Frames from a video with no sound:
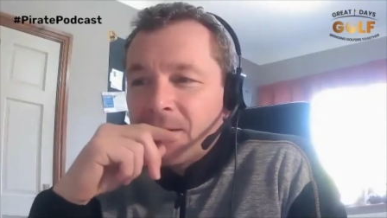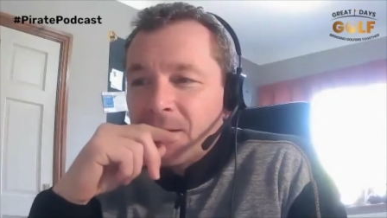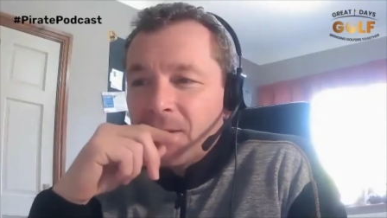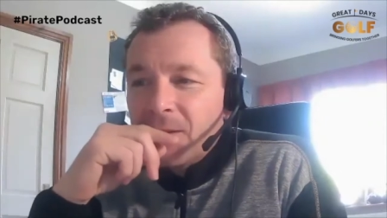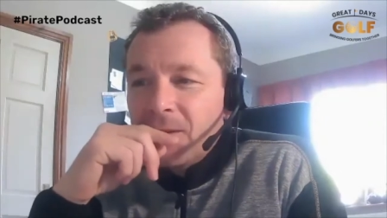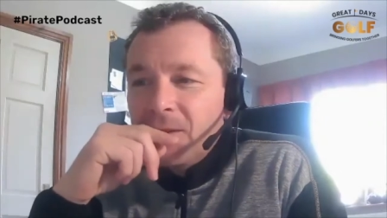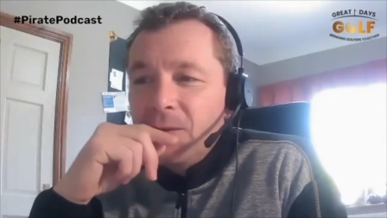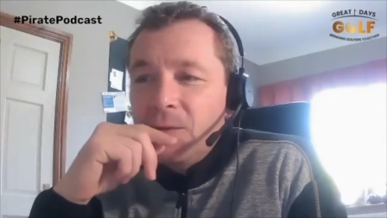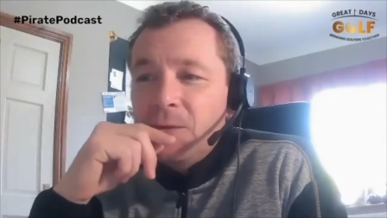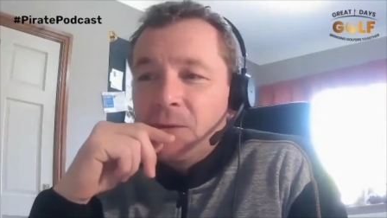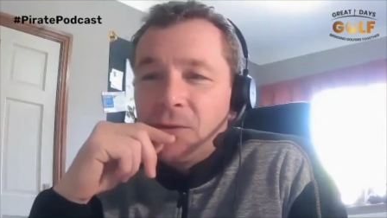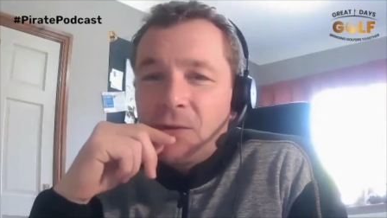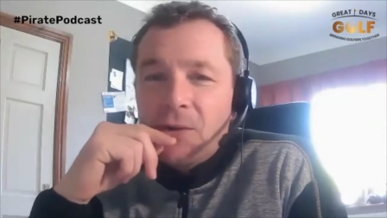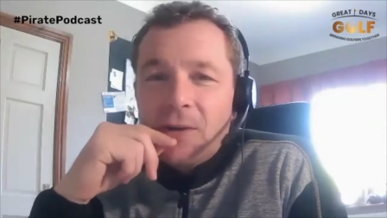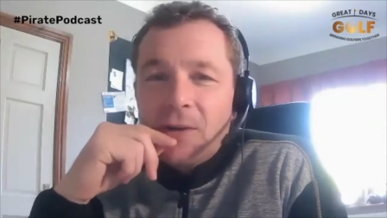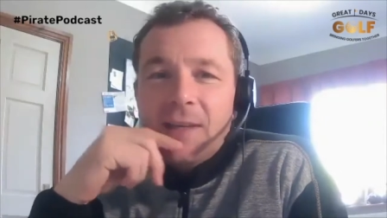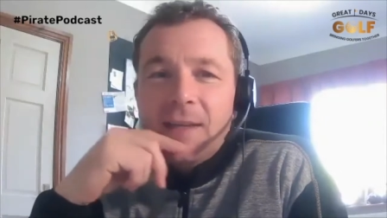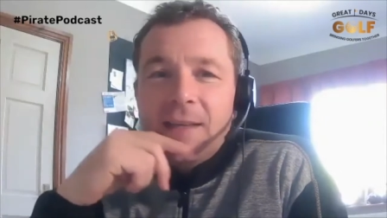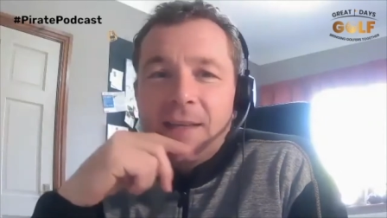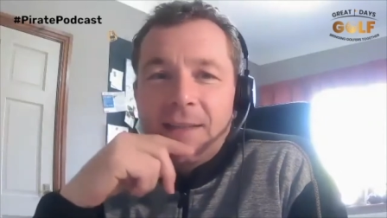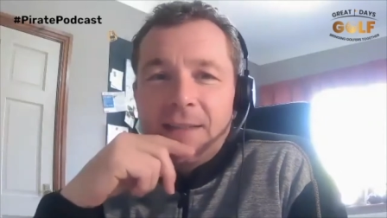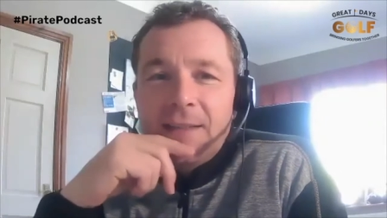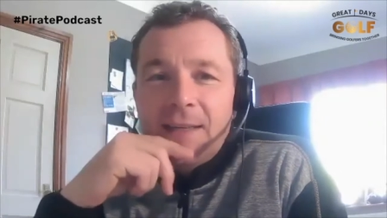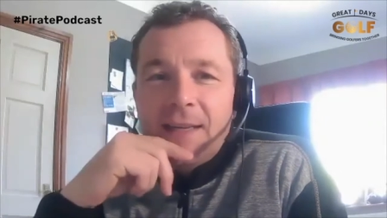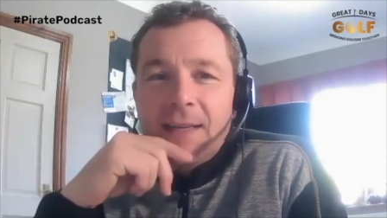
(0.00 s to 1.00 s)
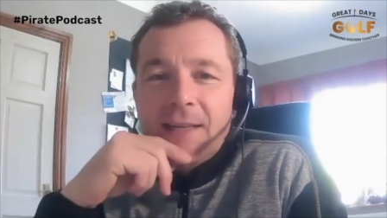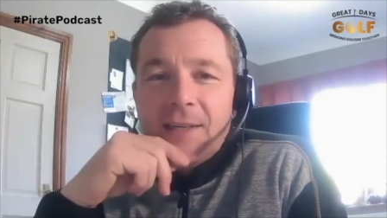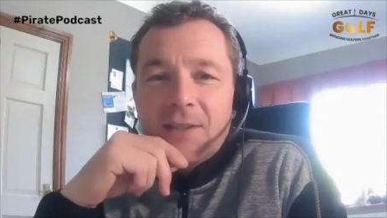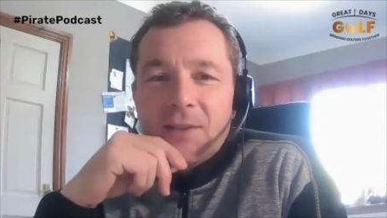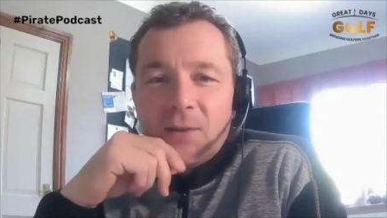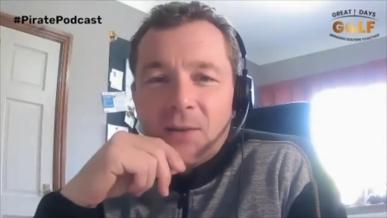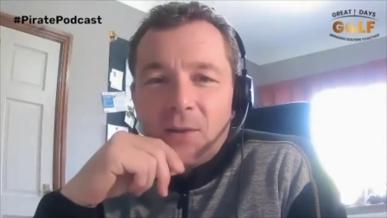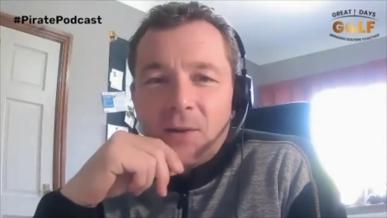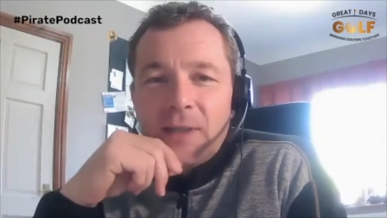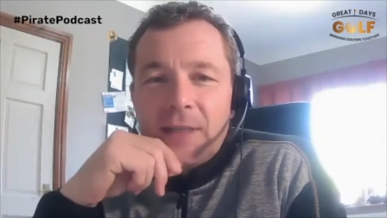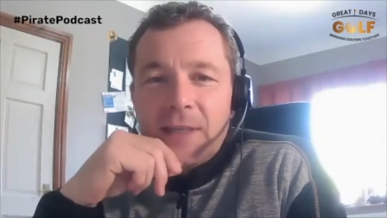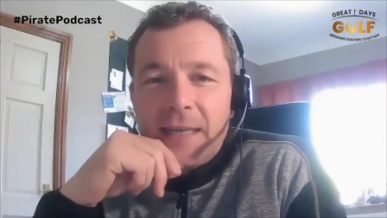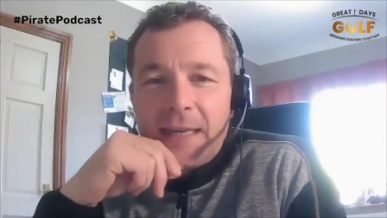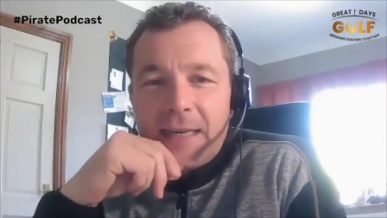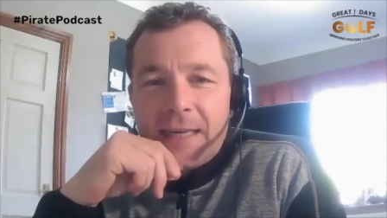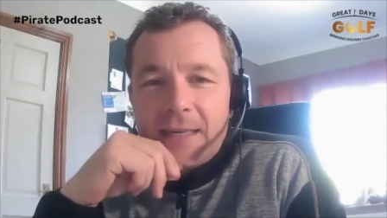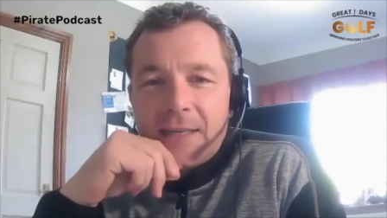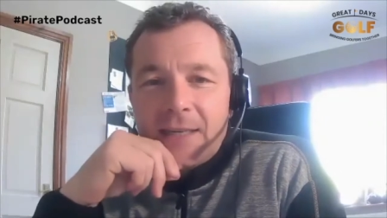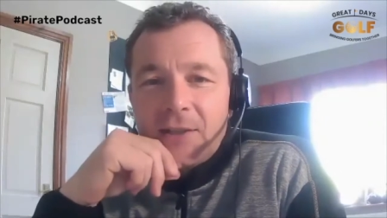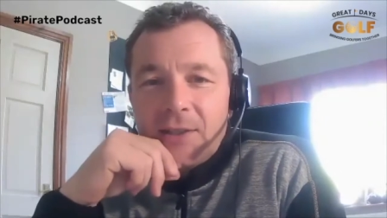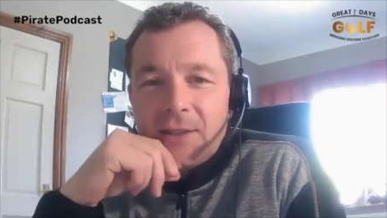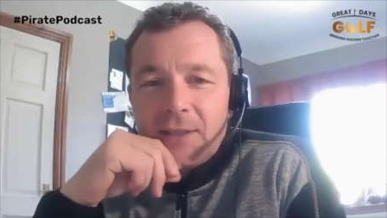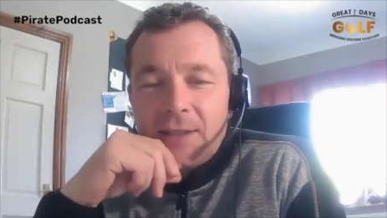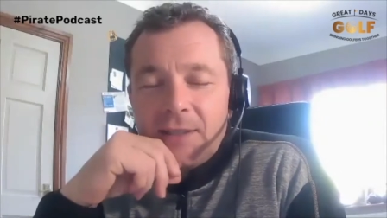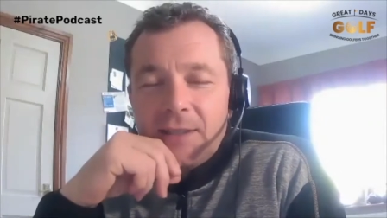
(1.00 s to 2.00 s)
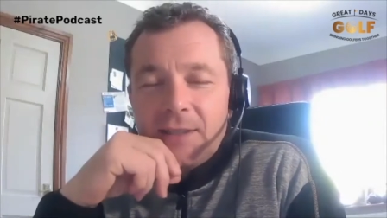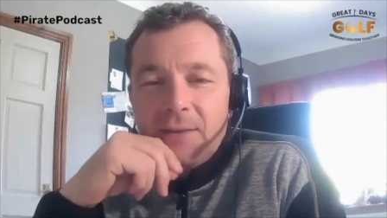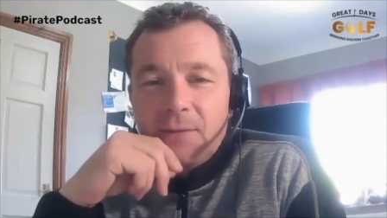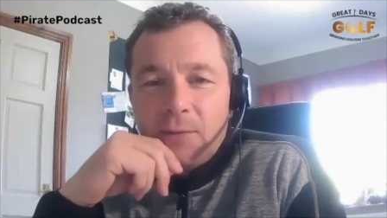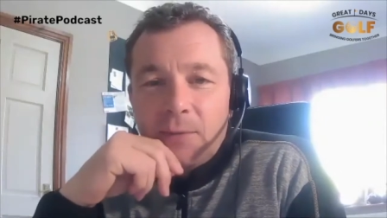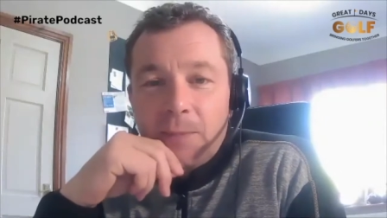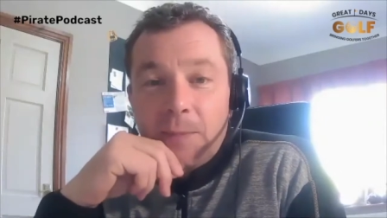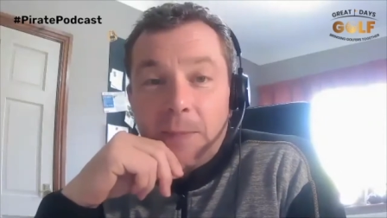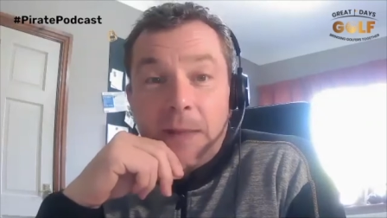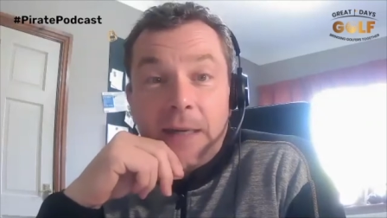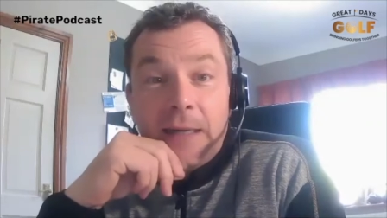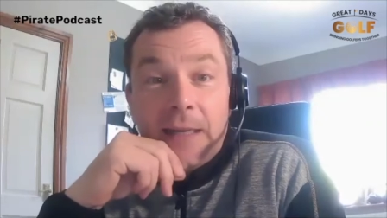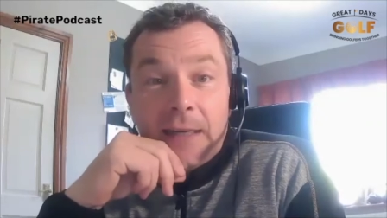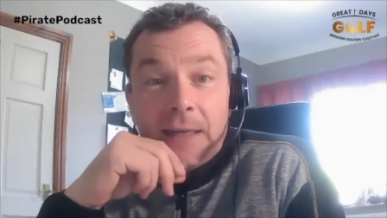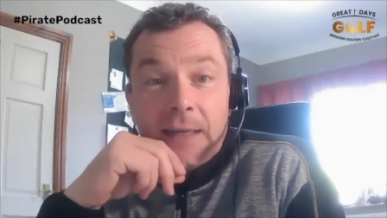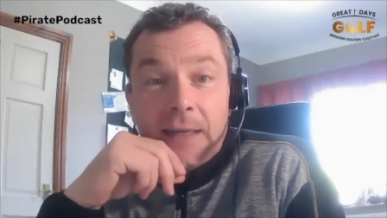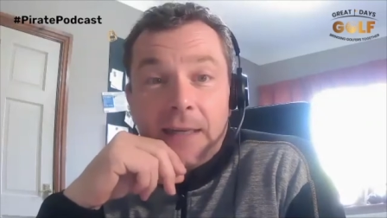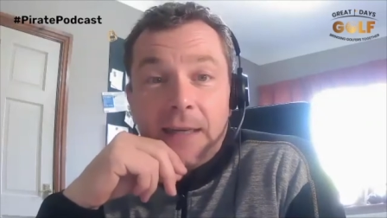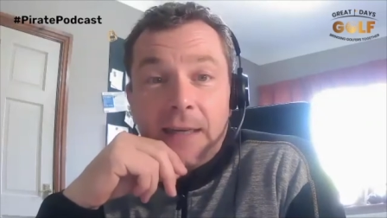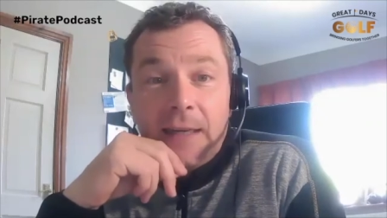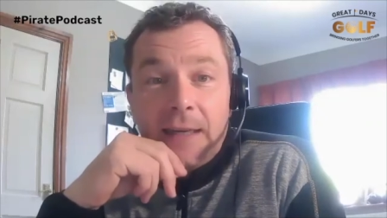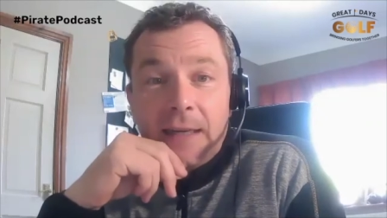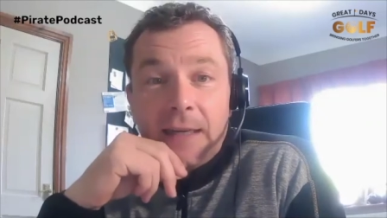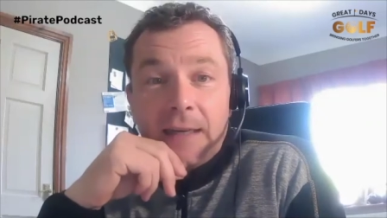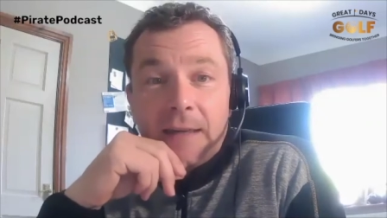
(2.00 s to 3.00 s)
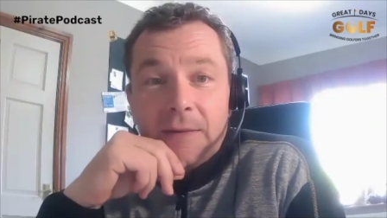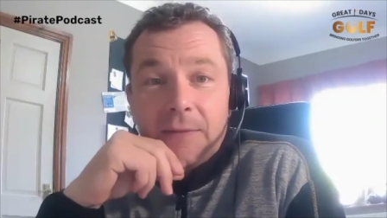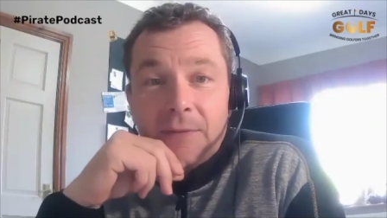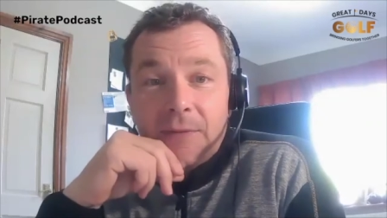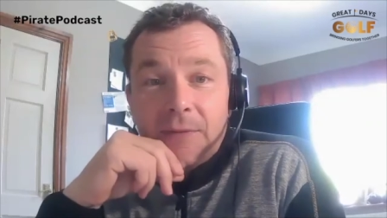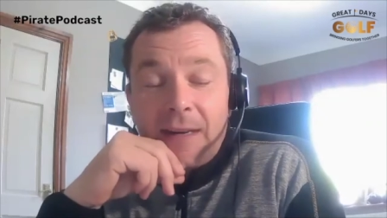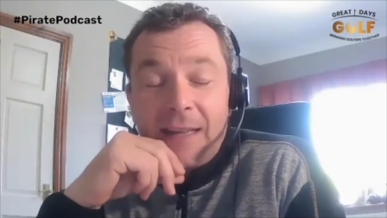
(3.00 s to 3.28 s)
So you try and condense all the action into a minute and a half.